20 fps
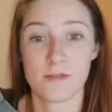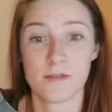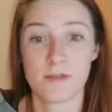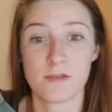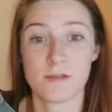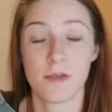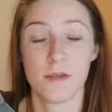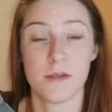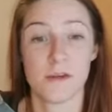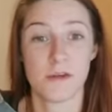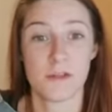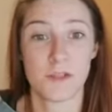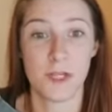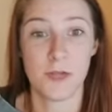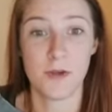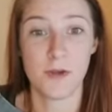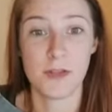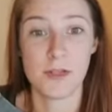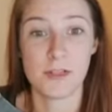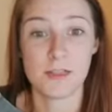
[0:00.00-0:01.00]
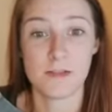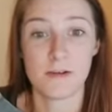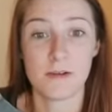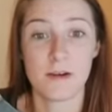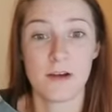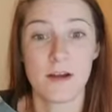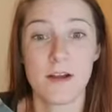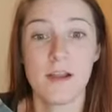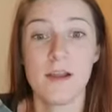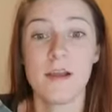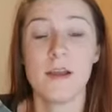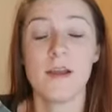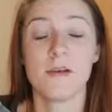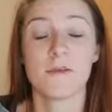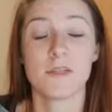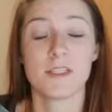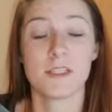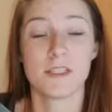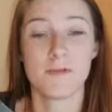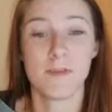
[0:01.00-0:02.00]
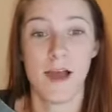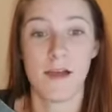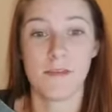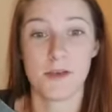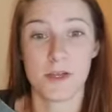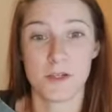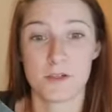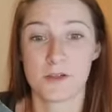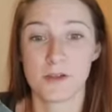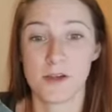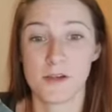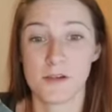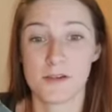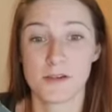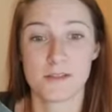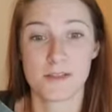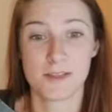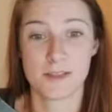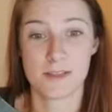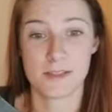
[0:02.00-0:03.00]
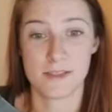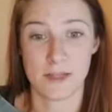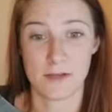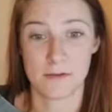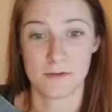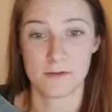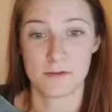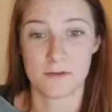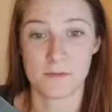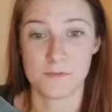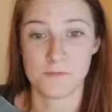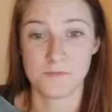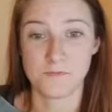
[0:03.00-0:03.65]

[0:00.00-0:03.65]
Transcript: So their shooting star, which is $500 in sales.